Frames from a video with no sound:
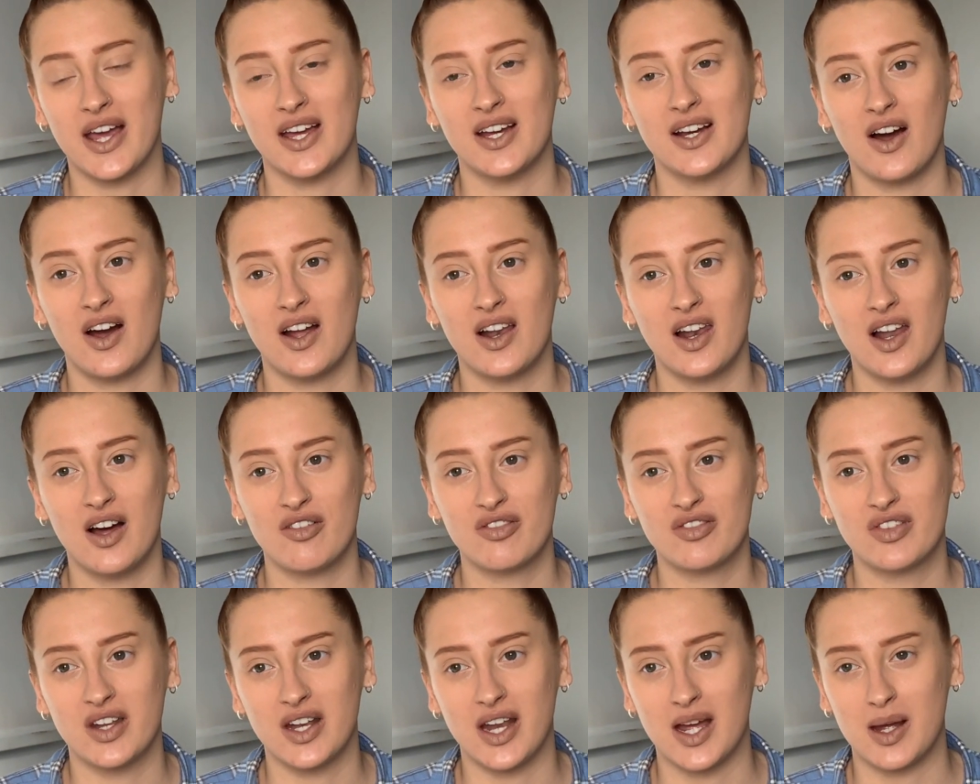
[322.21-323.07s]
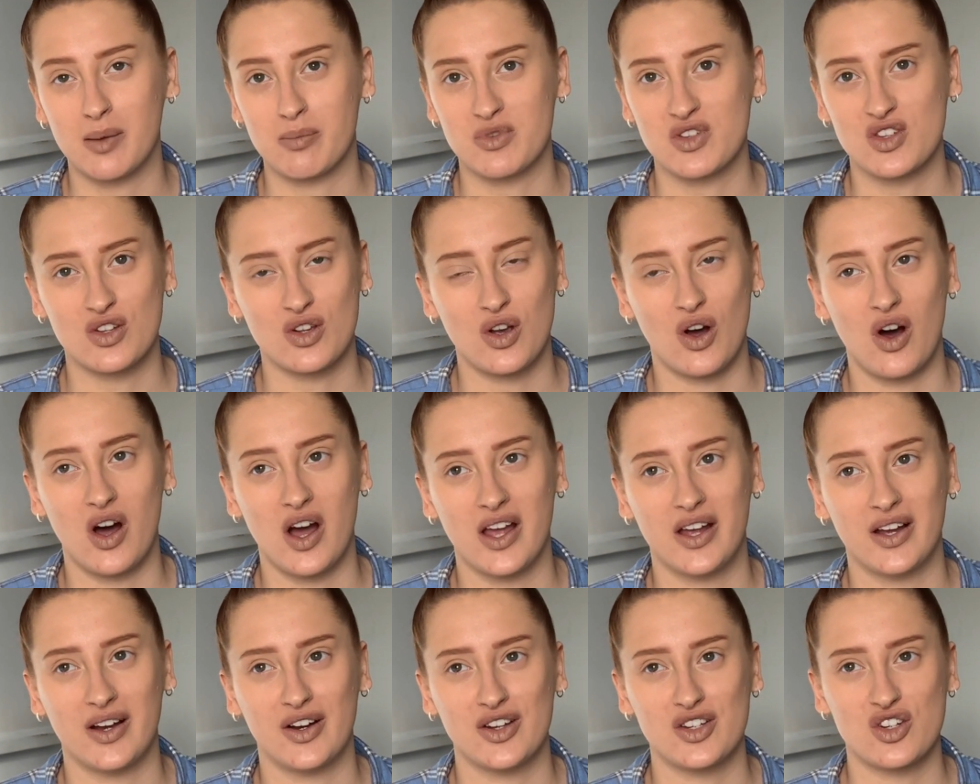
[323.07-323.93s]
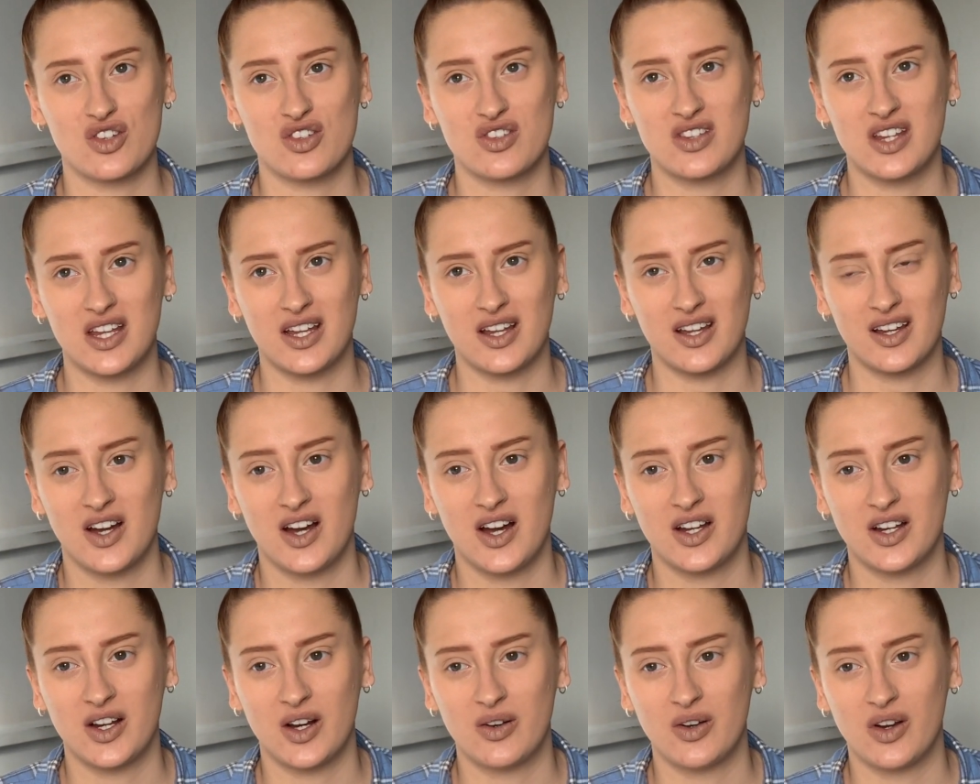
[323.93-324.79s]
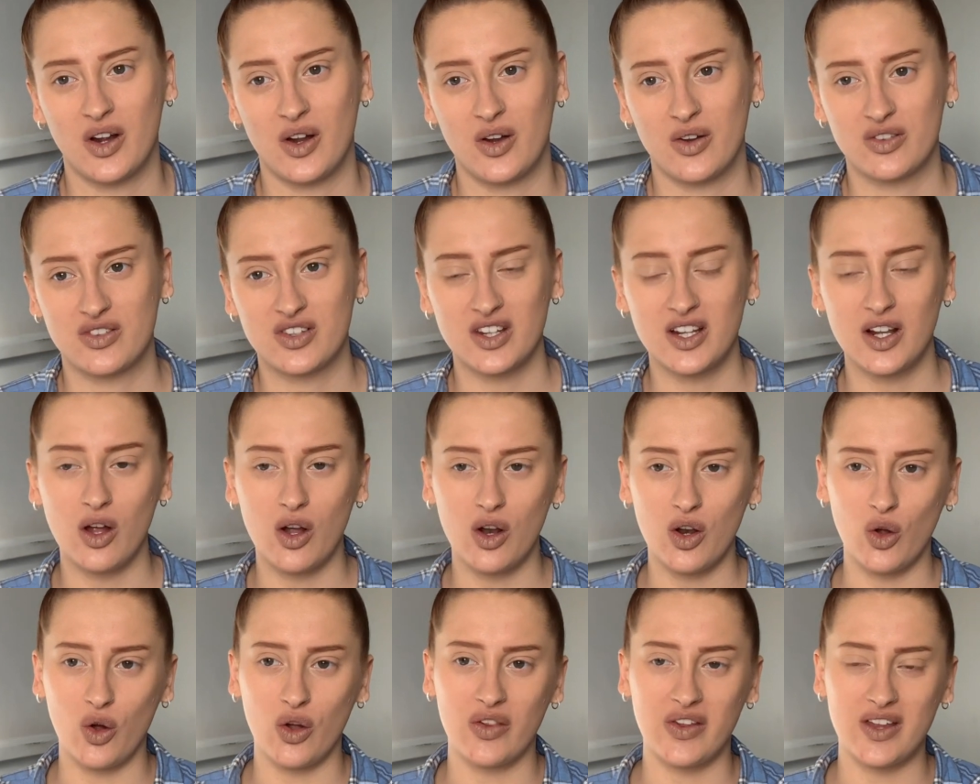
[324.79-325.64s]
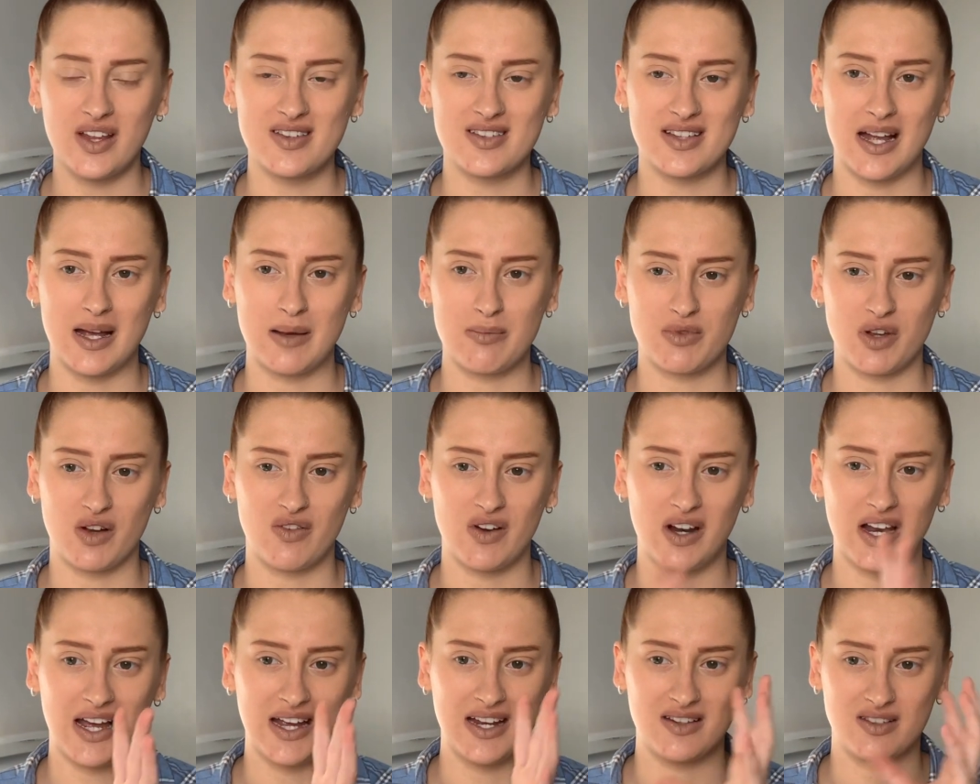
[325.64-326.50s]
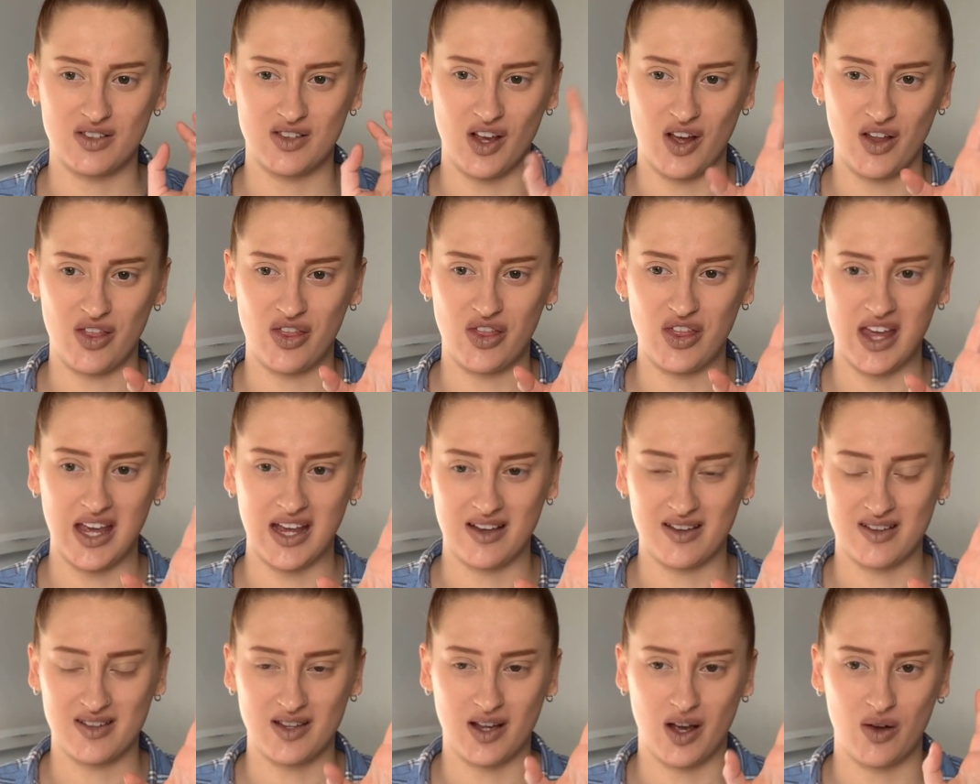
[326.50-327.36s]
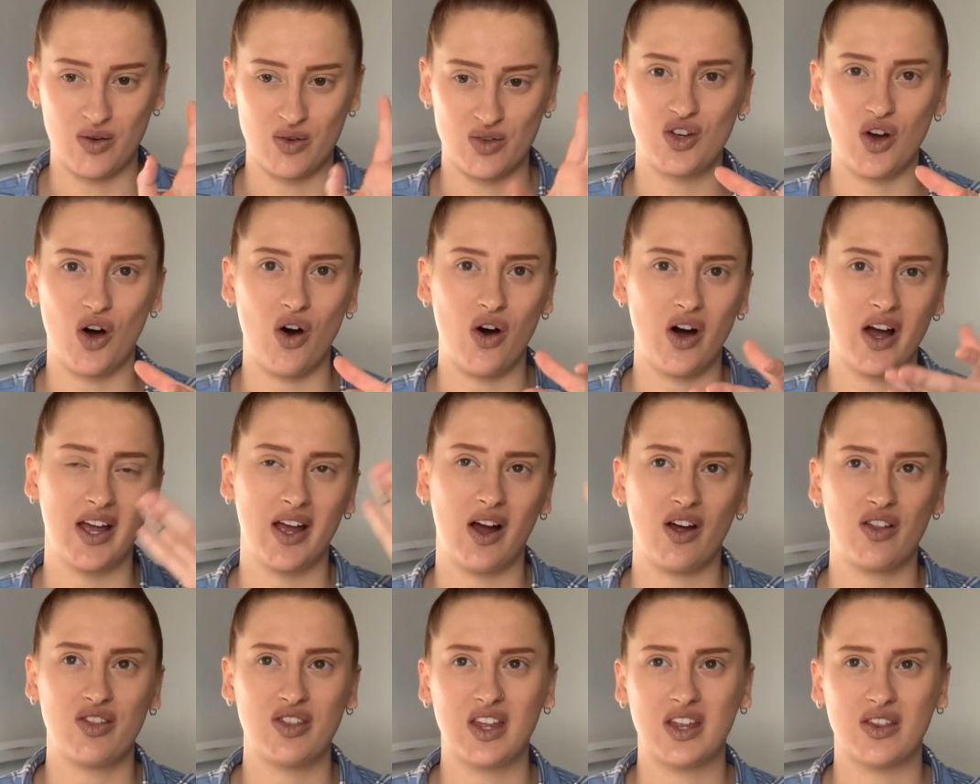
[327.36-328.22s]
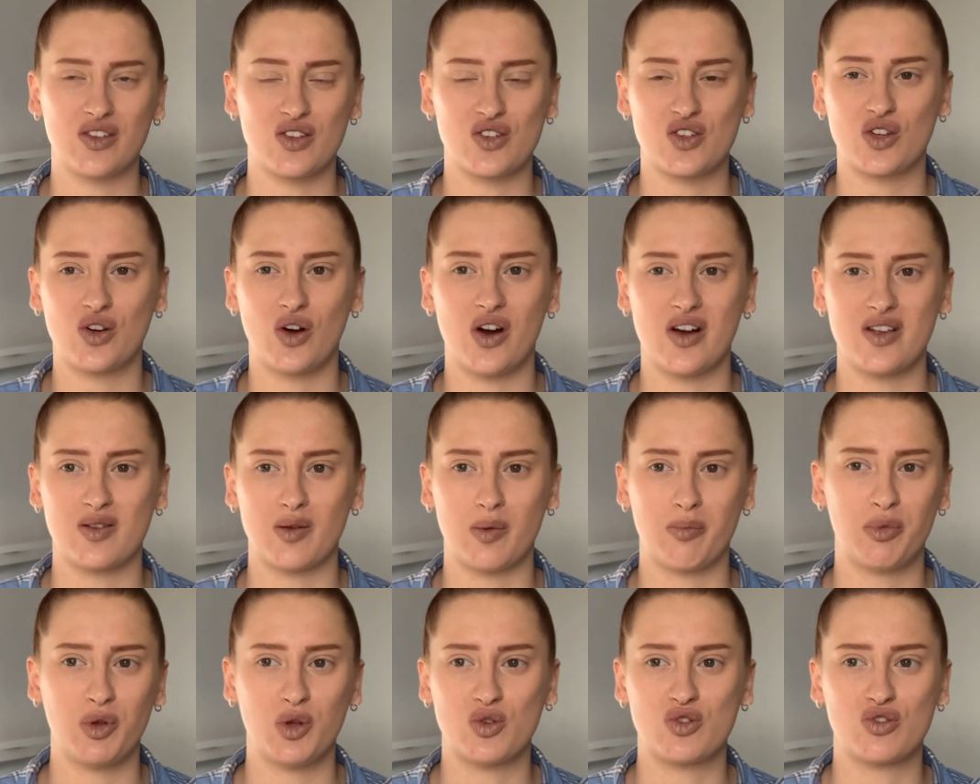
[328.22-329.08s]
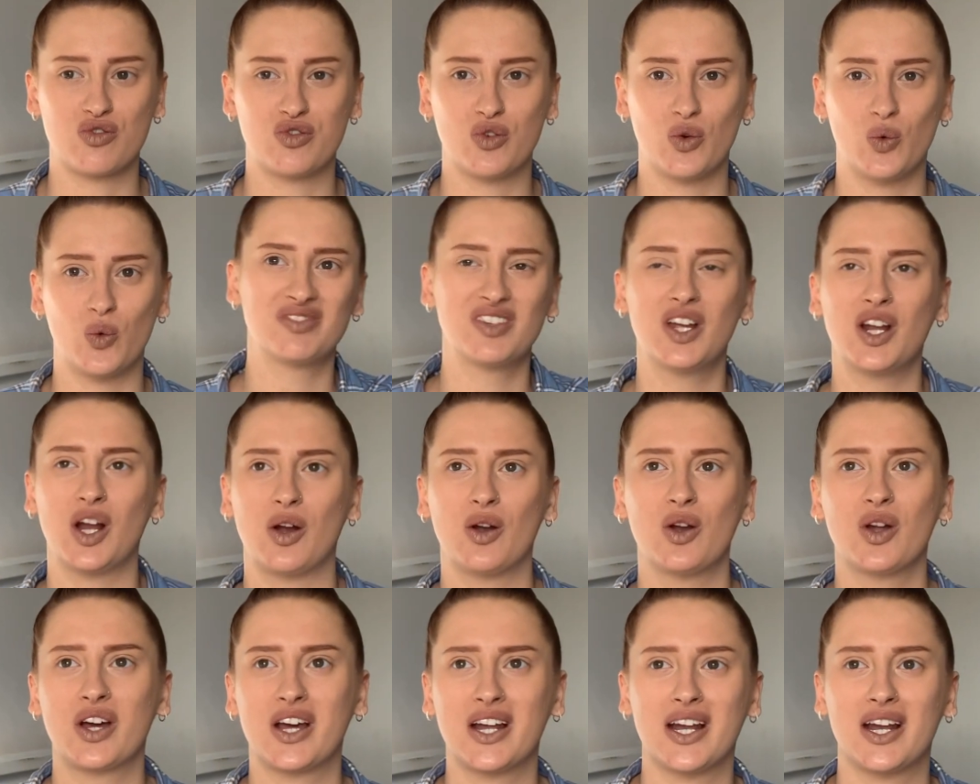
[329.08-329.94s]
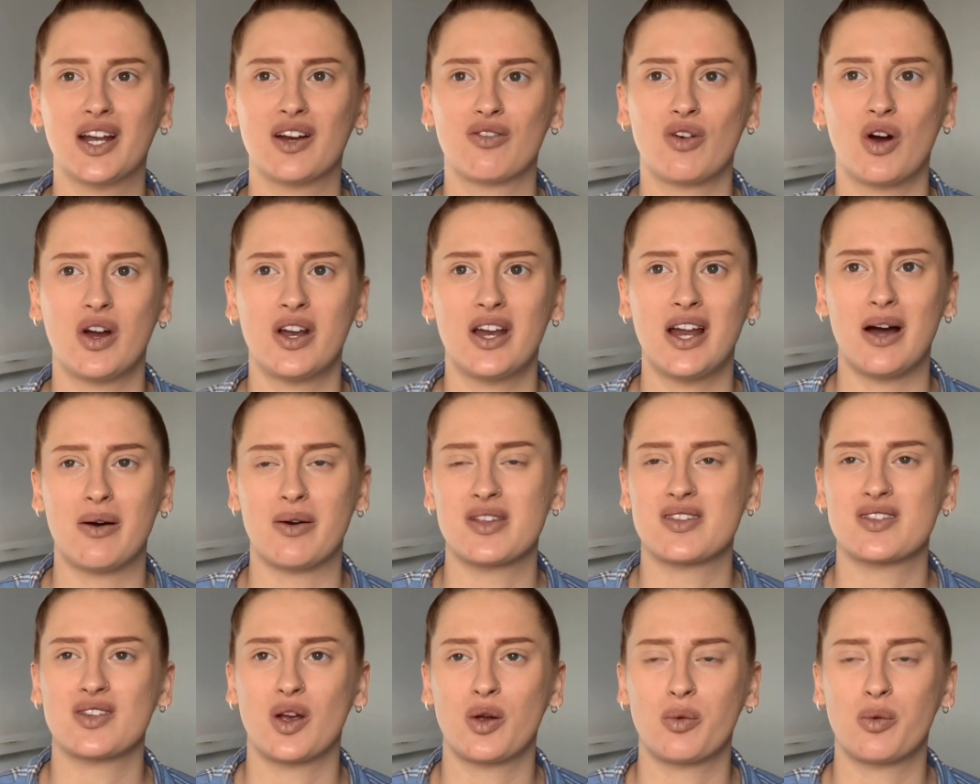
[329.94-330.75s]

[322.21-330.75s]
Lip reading: I love the name Sky. I just think, I don't know, to a lot of these names I relate to certain things. So Sky, I think the skies are beautiful. You know, looking at it right now, it's so